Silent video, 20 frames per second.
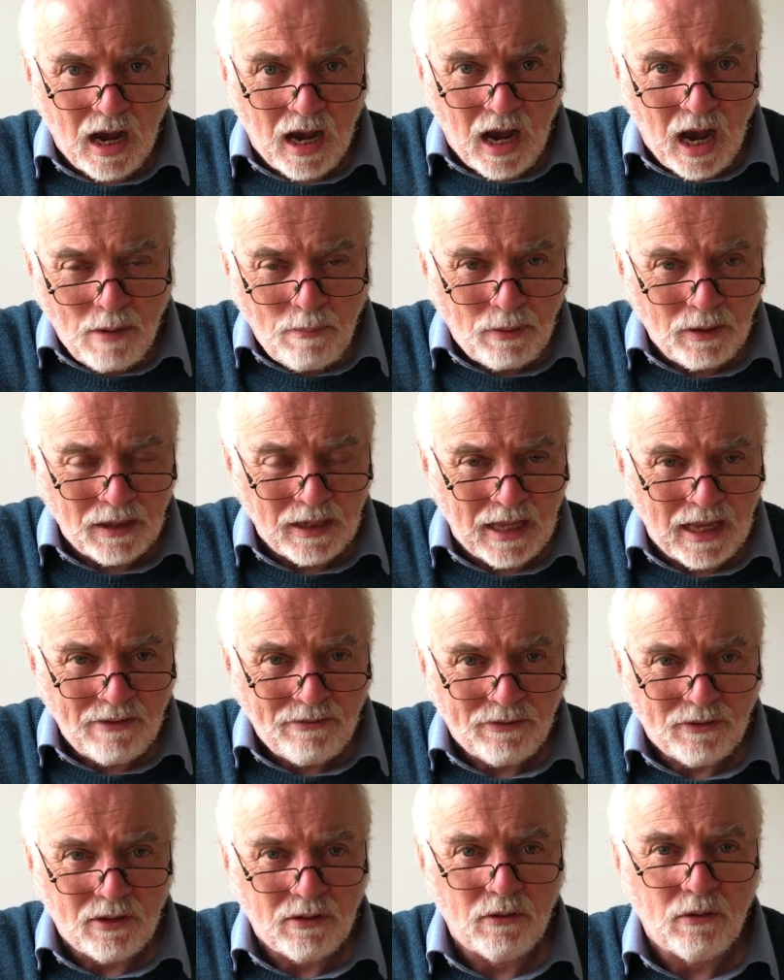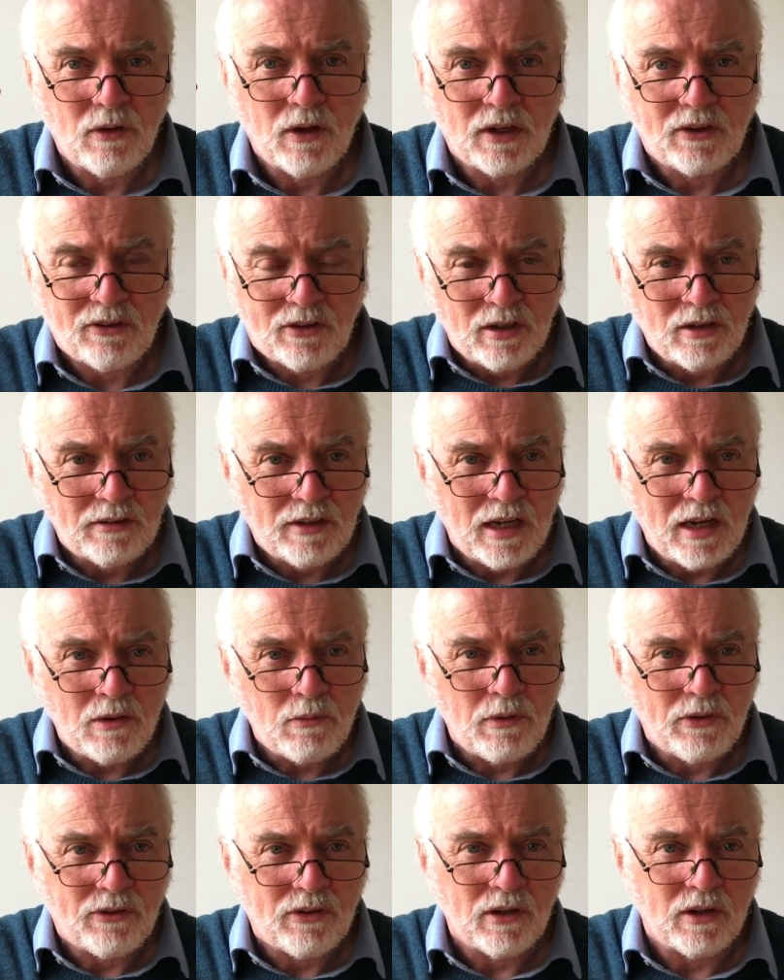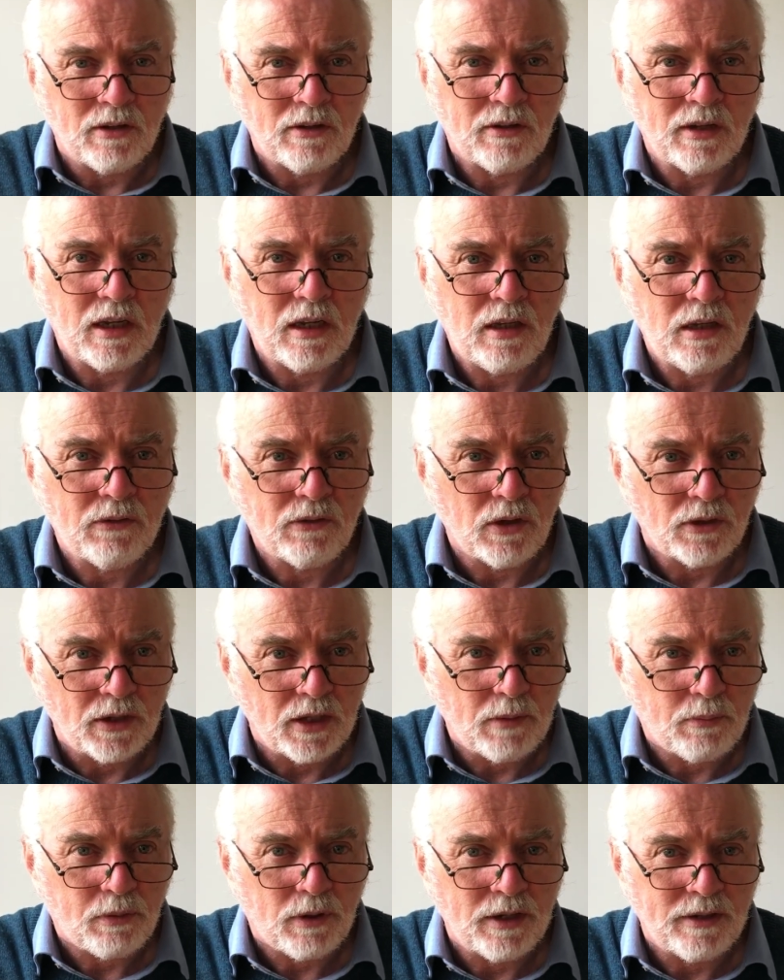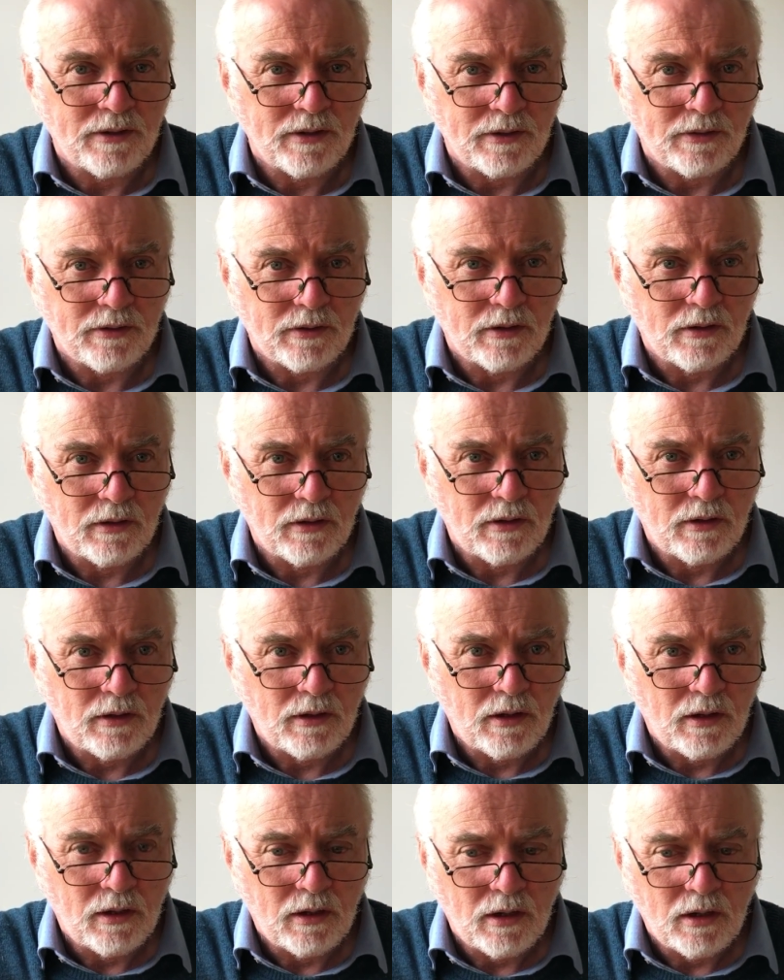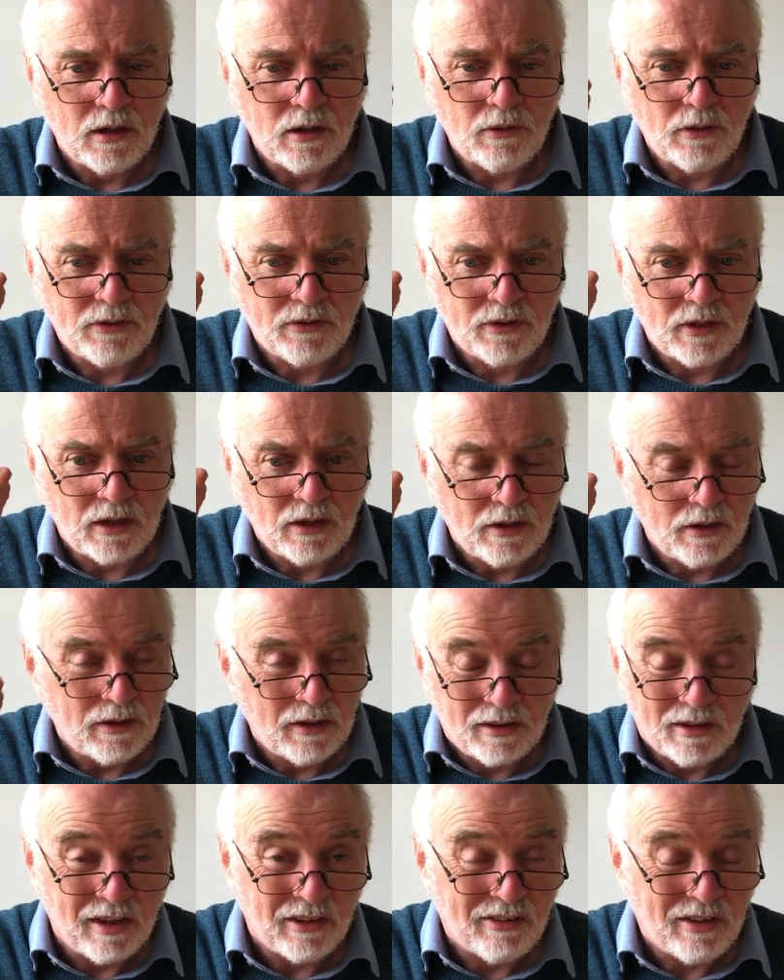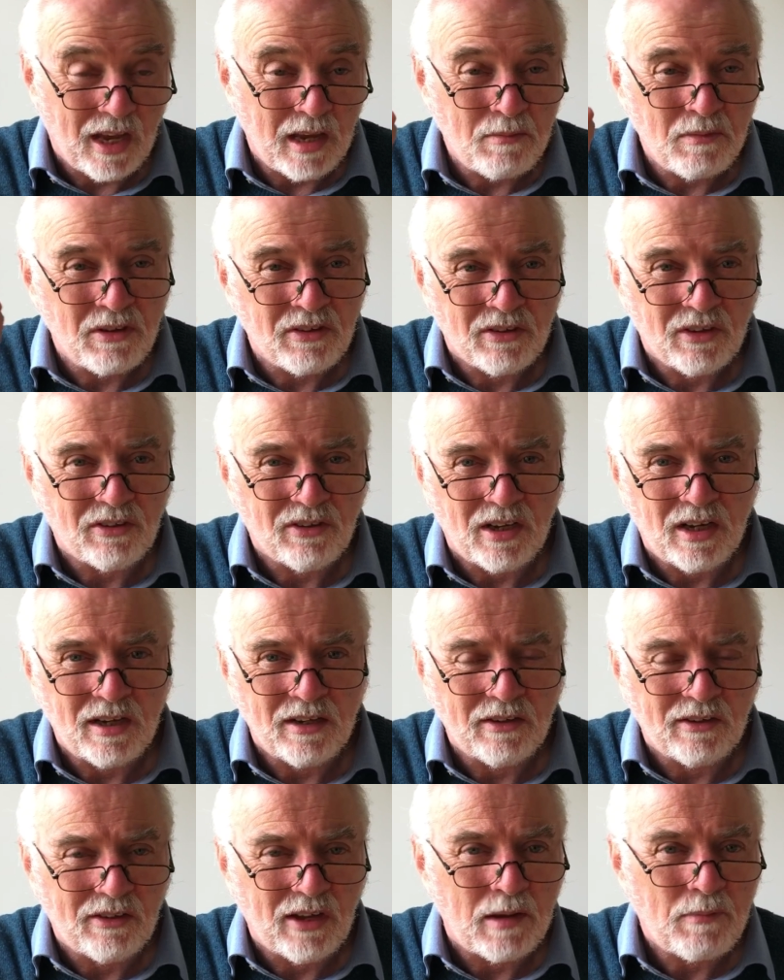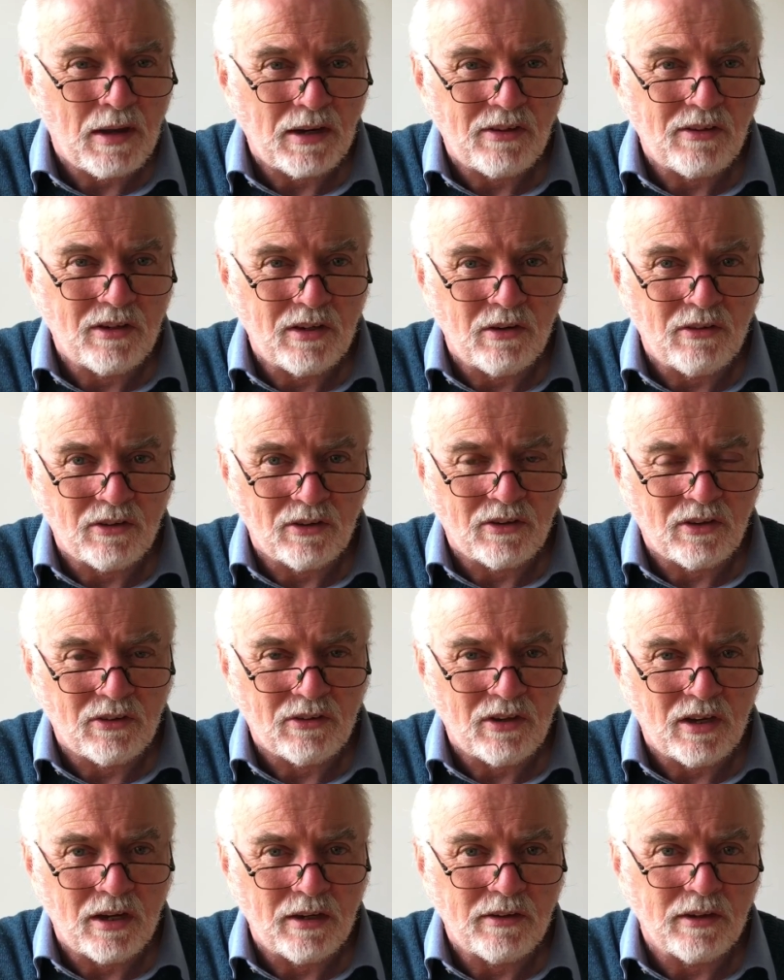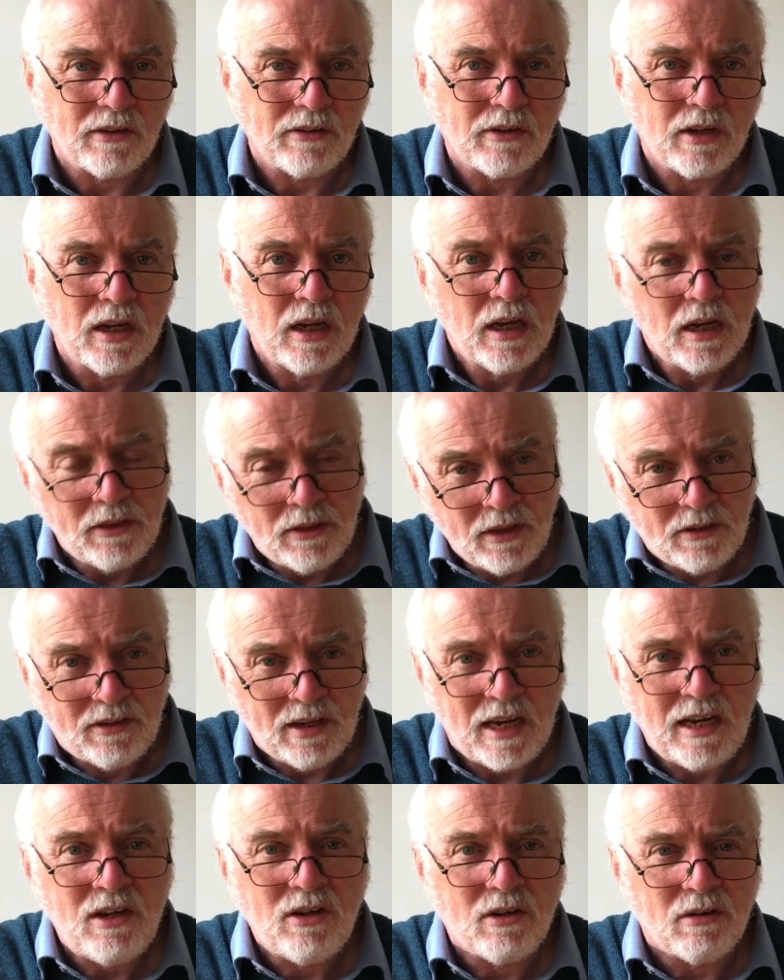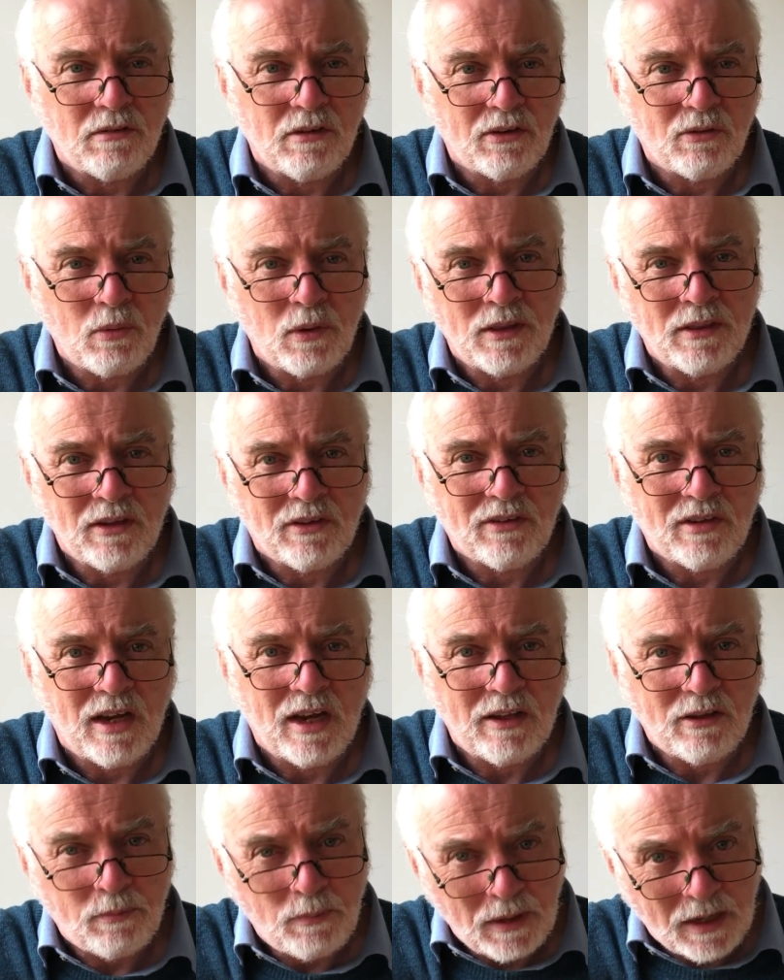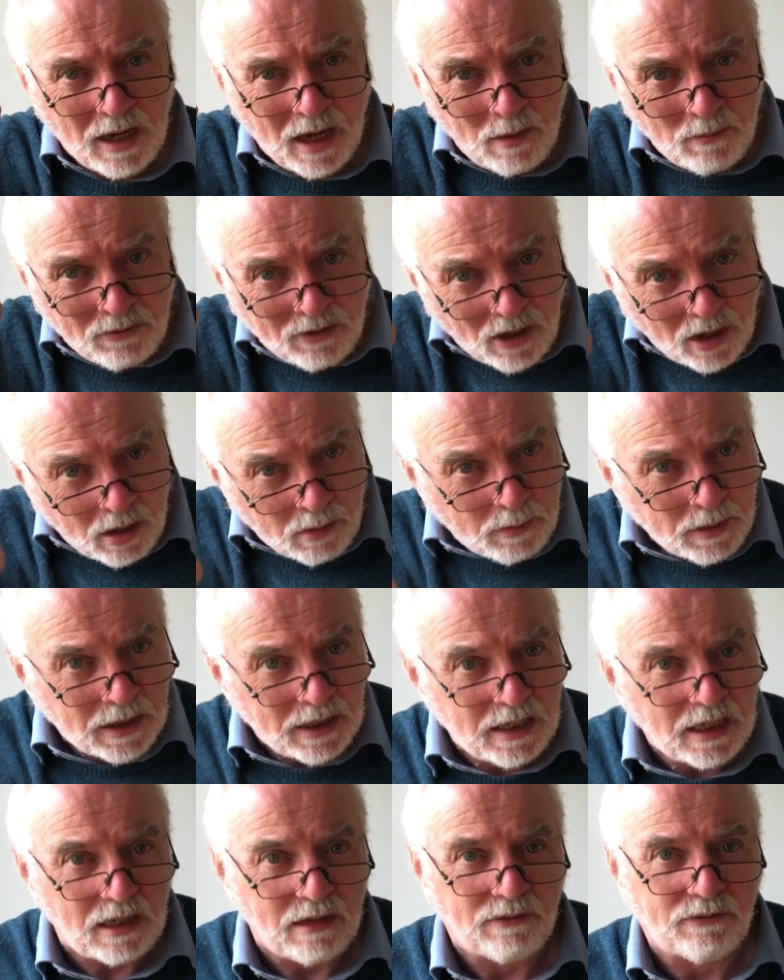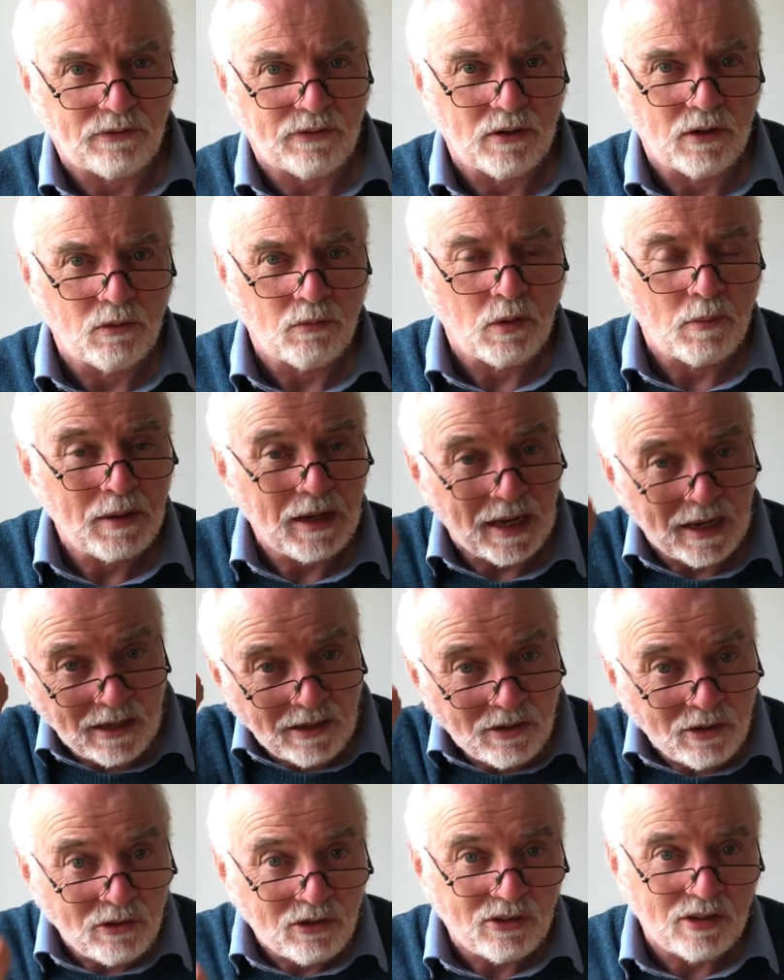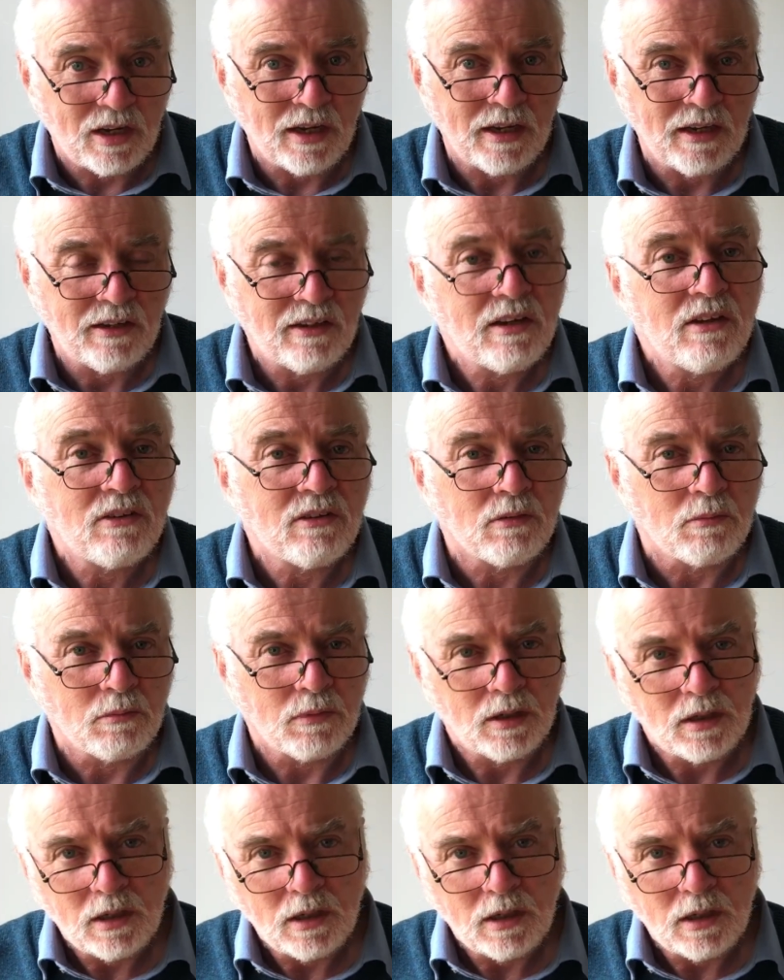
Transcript: upper left, still dealing with certainty, you've got the apprentice, who is the, the same as the science, same attitudes as the scientist. The danger is when the science becomes a belief, when we get into scientism,